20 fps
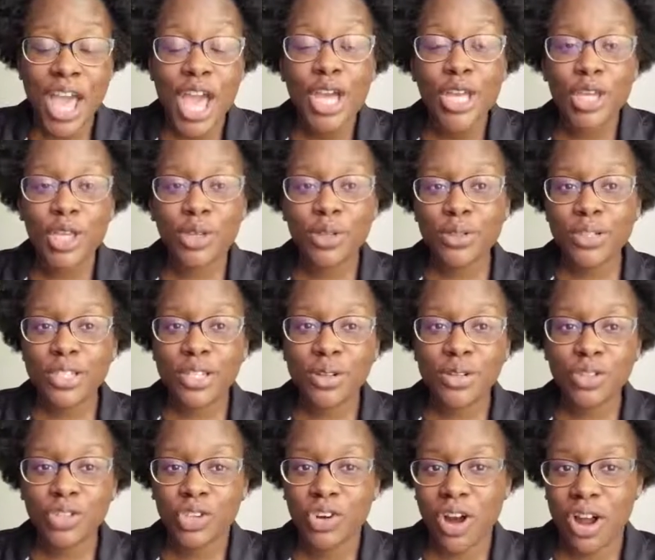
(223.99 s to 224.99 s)
Use
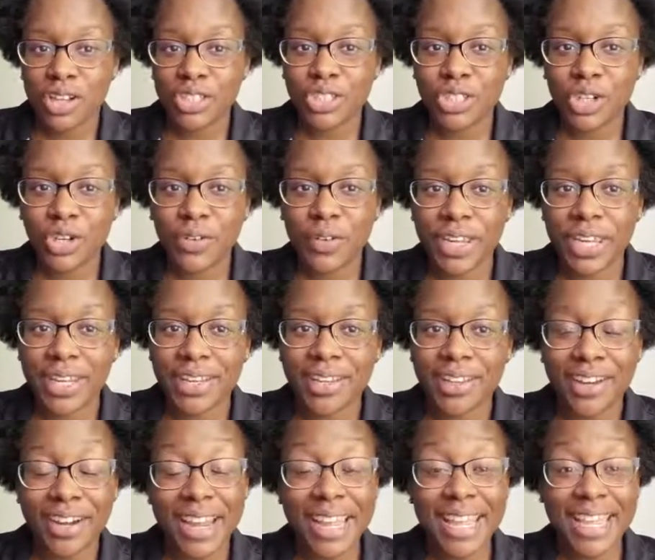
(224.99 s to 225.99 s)
those
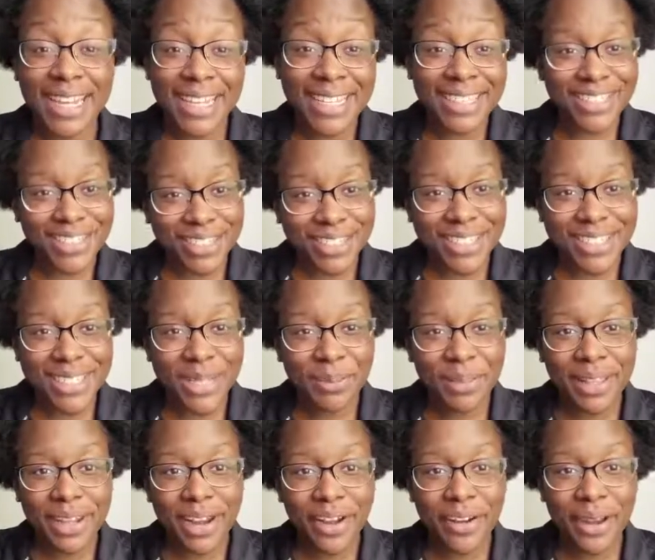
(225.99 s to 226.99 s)
cross-curricular and
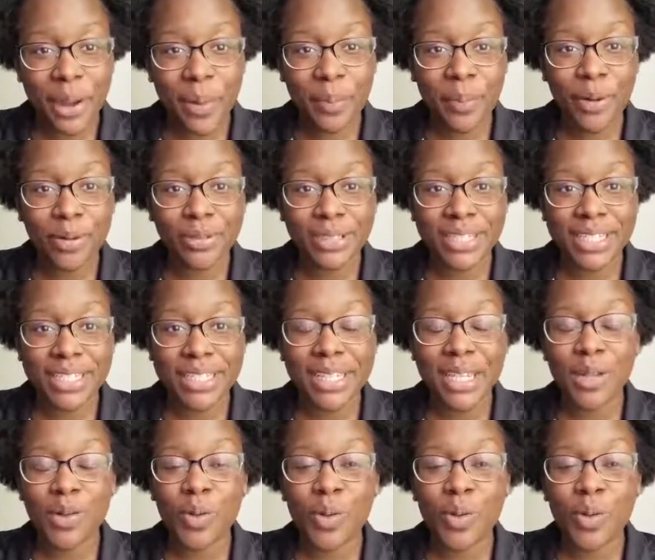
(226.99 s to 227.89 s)
interdisciplinary approaches in